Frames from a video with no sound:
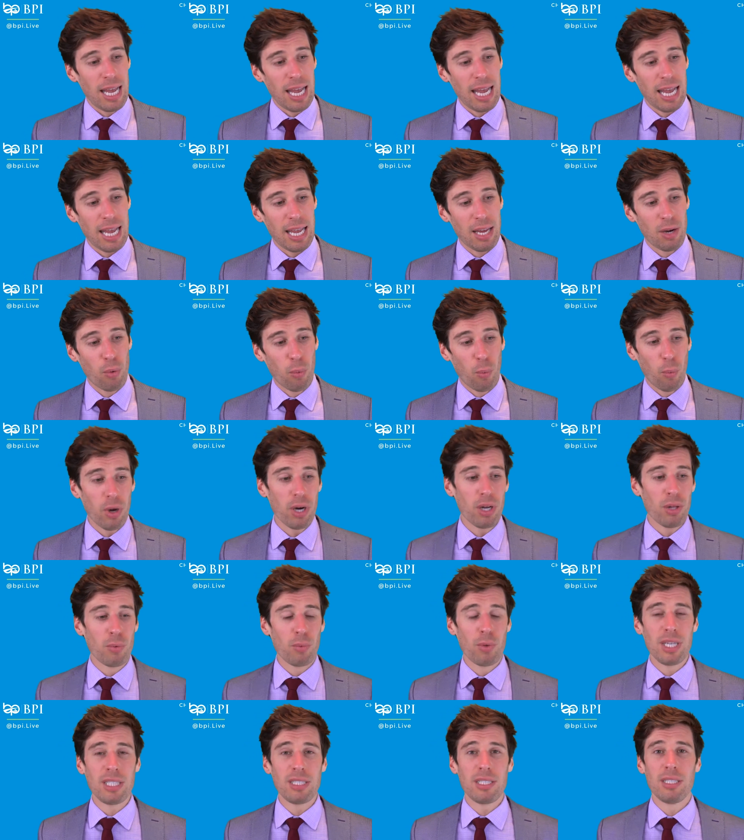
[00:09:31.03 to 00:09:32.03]
And one of
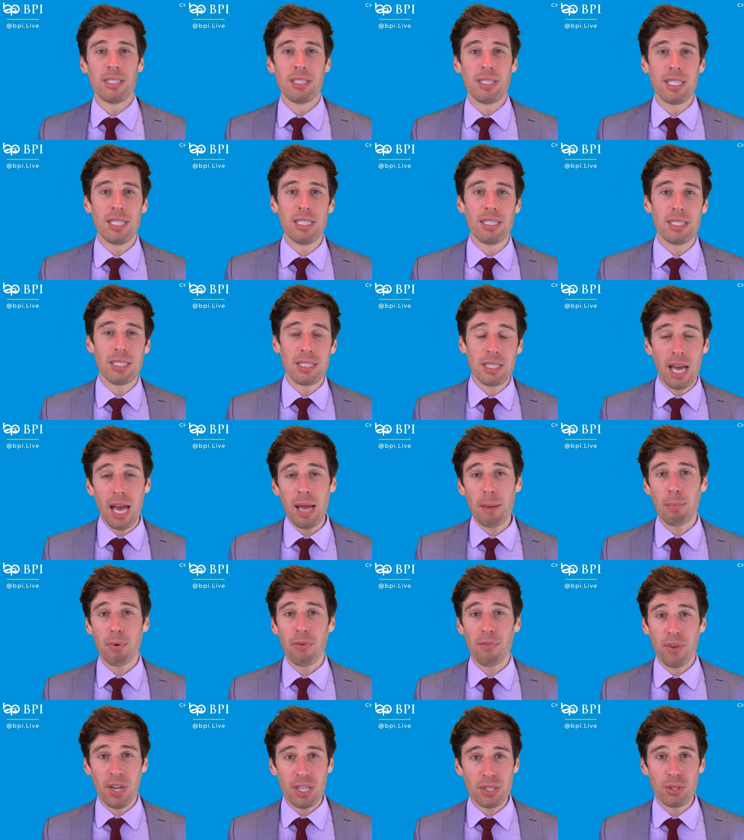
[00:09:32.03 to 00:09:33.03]
the reasons is it's not
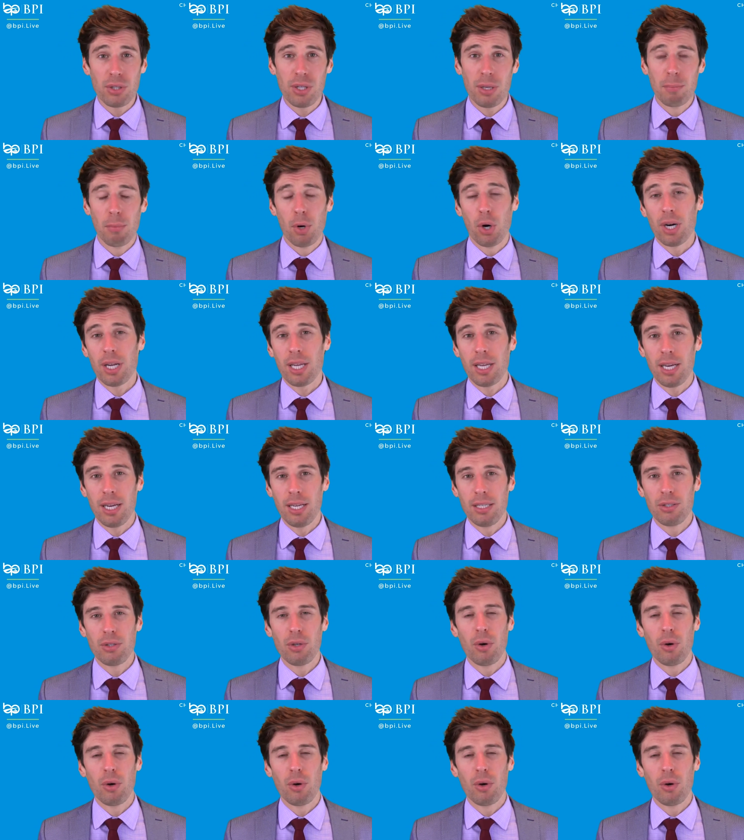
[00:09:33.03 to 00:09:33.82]
professionally marketed.